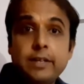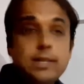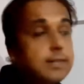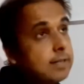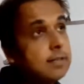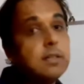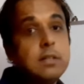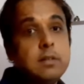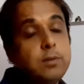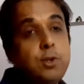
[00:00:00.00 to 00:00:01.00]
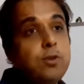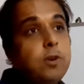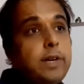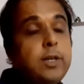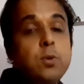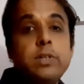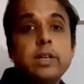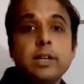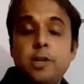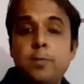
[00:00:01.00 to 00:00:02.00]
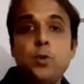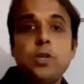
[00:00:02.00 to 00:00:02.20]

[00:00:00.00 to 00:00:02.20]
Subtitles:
Yes, we should not ignore the contribution